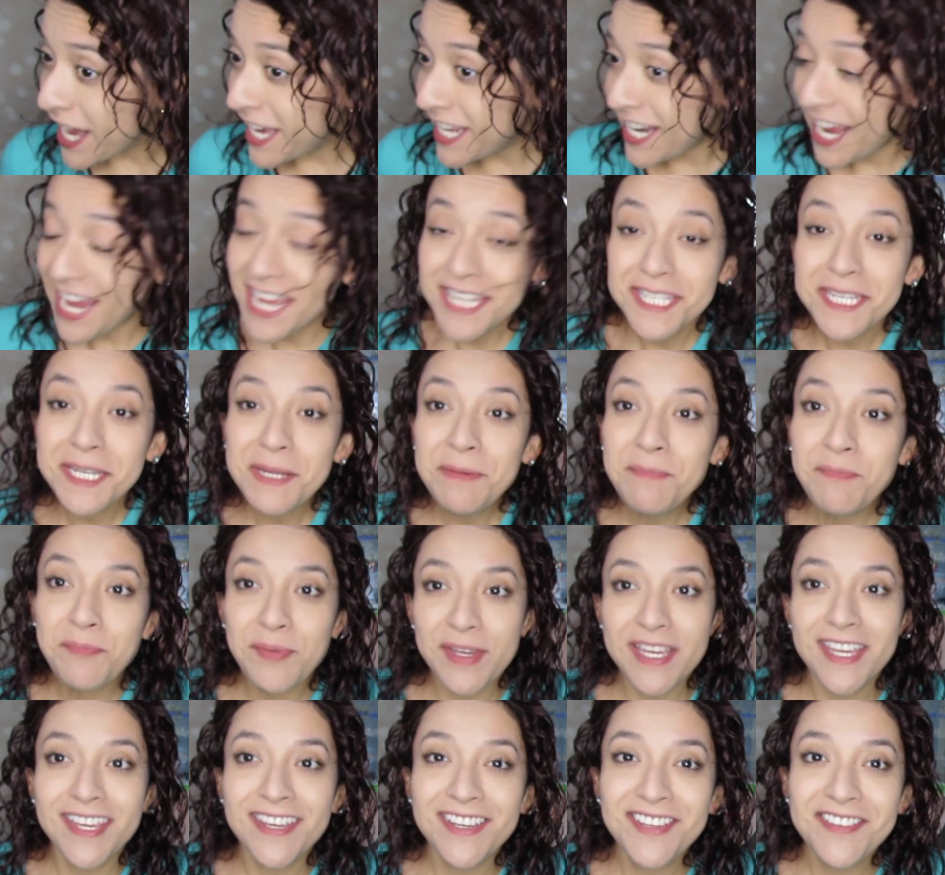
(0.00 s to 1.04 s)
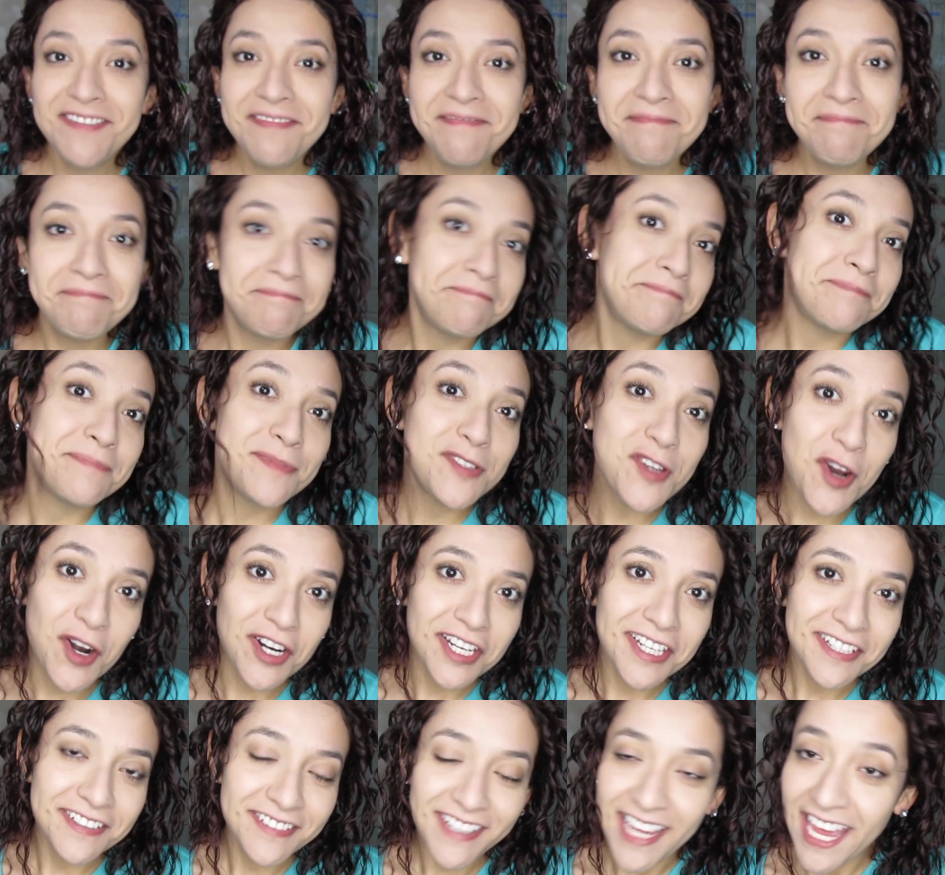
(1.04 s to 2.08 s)
It ended up being
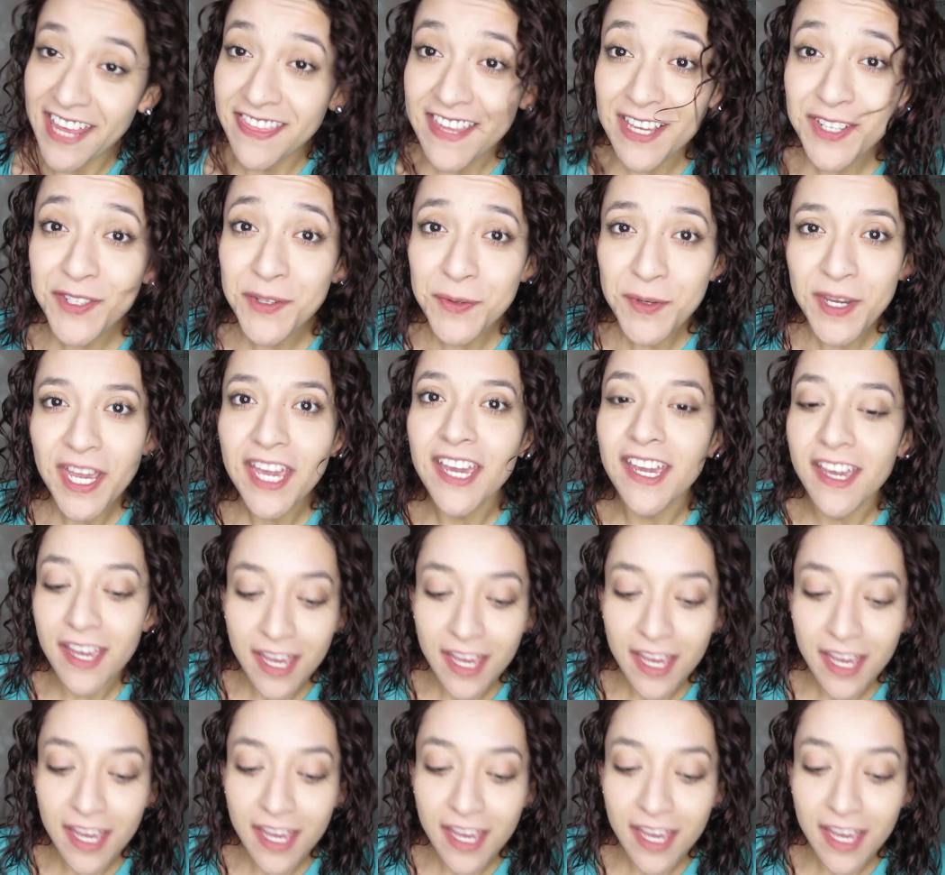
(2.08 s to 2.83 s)
dark, and that's okay.